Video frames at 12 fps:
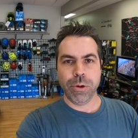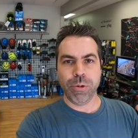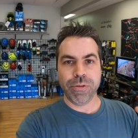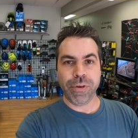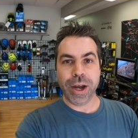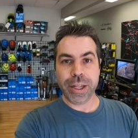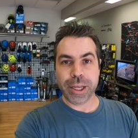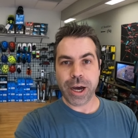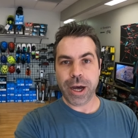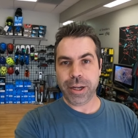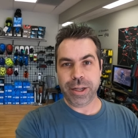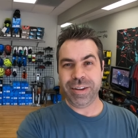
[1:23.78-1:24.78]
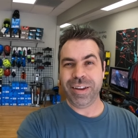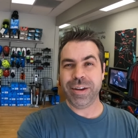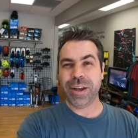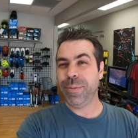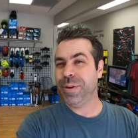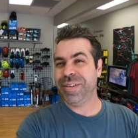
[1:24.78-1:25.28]
We finally got it. It didn't
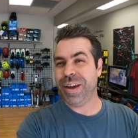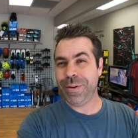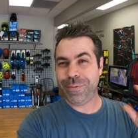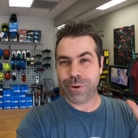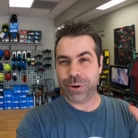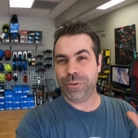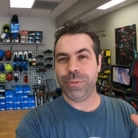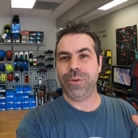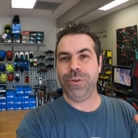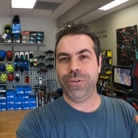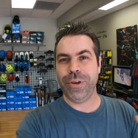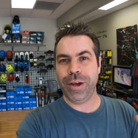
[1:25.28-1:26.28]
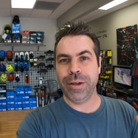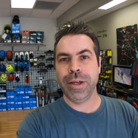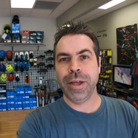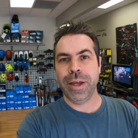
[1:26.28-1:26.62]
come in time for our trip to Utah.